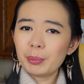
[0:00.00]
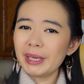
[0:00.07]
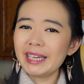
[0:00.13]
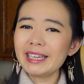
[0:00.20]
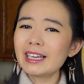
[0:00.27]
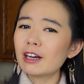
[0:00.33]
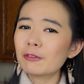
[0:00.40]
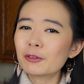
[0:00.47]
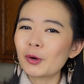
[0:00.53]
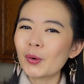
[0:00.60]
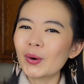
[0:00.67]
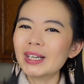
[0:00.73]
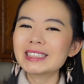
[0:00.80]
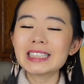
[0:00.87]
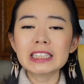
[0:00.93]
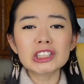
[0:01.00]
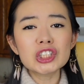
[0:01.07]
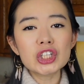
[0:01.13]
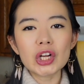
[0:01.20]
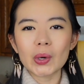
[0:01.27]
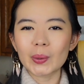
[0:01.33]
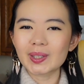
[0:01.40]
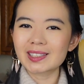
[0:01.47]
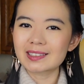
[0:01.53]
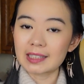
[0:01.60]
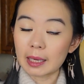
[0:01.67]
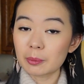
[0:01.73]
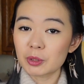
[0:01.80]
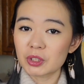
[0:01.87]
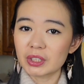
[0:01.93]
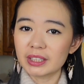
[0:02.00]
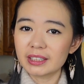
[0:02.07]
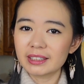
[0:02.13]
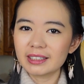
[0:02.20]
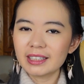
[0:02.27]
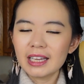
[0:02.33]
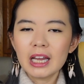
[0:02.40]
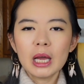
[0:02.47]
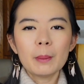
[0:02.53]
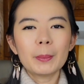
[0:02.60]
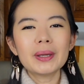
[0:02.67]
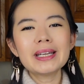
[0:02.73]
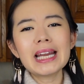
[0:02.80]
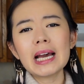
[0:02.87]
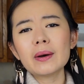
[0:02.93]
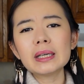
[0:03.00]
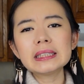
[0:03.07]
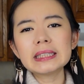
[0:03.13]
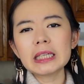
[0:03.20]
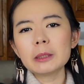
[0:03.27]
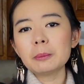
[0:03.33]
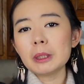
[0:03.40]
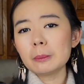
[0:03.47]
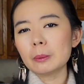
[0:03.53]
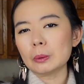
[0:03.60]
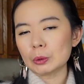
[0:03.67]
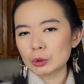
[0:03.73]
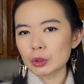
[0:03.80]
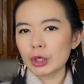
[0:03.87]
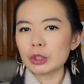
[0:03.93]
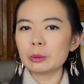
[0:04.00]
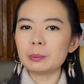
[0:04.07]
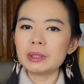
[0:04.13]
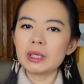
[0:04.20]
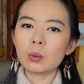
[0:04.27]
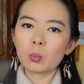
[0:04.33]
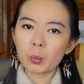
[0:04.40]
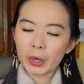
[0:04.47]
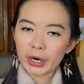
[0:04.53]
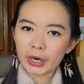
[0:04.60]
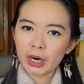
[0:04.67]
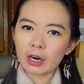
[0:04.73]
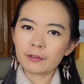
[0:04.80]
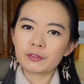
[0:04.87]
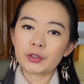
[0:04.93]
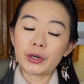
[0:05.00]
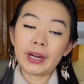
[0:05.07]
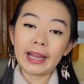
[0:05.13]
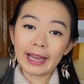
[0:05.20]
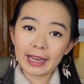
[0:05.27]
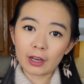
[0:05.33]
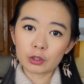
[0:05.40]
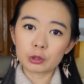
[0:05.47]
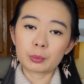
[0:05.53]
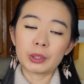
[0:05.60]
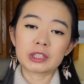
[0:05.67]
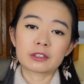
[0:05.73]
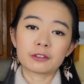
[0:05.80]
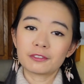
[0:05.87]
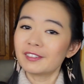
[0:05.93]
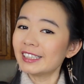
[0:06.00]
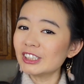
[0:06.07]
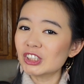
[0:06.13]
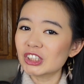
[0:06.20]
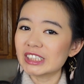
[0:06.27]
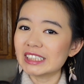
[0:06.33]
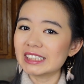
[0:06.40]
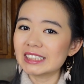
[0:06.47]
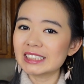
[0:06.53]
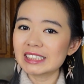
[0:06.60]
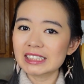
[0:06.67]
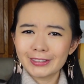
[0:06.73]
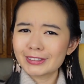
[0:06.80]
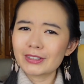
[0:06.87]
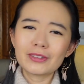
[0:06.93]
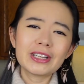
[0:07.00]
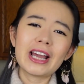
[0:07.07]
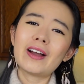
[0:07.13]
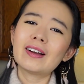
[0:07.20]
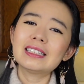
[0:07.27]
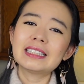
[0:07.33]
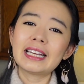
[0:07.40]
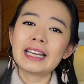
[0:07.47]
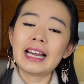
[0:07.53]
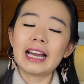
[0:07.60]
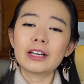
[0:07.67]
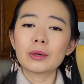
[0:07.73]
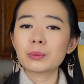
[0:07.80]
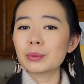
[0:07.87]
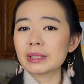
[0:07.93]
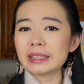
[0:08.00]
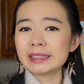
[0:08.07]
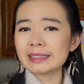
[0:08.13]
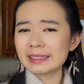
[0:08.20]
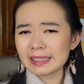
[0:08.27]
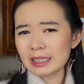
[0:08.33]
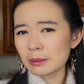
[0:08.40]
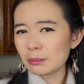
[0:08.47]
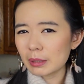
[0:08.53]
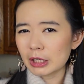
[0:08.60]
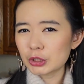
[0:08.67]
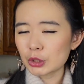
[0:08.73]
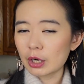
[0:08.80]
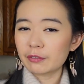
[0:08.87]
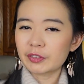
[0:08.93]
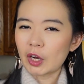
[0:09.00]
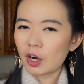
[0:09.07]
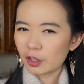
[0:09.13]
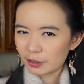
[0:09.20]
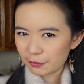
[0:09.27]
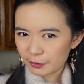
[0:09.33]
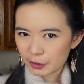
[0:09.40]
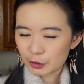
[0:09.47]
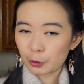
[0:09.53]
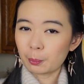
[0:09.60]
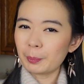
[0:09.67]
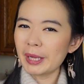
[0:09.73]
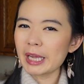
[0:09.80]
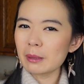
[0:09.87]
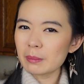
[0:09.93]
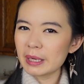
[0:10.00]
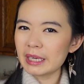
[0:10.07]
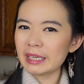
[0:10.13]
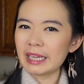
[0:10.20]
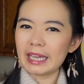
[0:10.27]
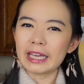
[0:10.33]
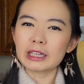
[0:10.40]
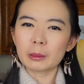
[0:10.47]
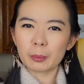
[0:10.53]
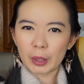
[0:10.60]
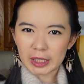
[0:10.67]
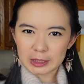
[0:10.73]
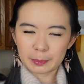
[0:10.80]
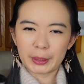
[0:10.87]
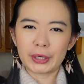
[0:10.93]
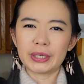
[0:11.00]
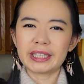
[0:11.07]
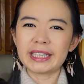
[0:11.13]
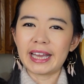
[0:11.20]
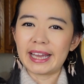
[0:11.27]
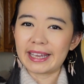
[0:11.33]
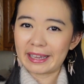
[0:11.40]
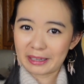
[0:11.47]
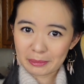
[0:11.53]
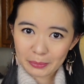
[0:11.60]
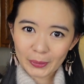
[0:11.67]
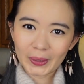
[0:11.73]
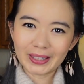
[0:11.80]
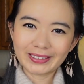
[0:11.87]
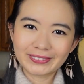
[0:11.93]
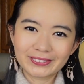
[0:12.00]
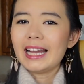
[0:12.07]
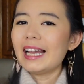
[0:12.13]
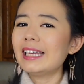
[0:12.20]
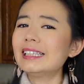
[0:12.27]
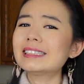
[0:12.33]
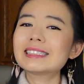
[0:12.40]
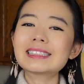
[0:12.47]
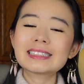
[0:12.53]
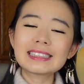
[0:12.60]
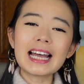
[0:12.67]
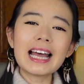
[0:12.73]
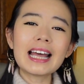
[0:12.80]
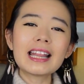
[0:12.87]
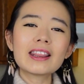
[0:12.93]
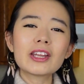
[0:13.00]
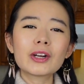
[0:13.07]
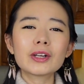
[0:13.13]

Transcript: Pink, of course, is no exception. But nowadays, people start to be aware of their health preservations. So nowadays, I don't really see much of the artificial pigment in the prosperity cake anymore. And instead, there